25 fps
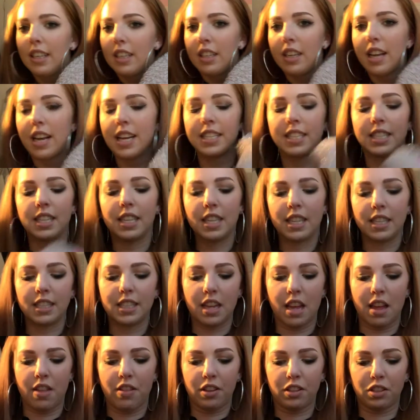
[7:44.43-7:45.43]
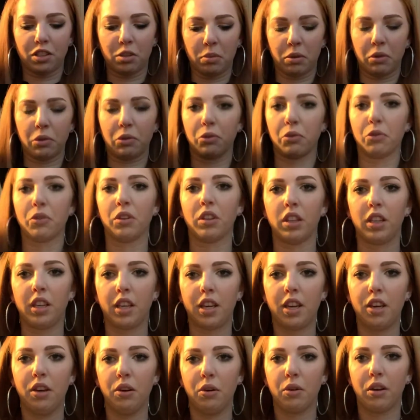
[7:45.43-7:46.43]
nice it is and this will be really
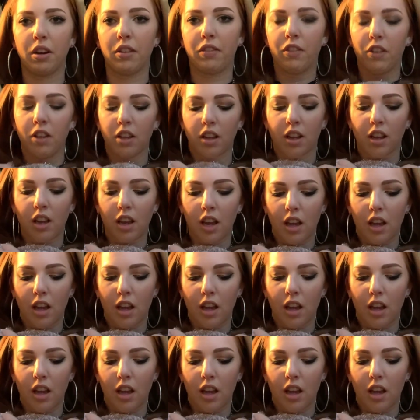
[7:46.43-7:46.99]
cute I feel like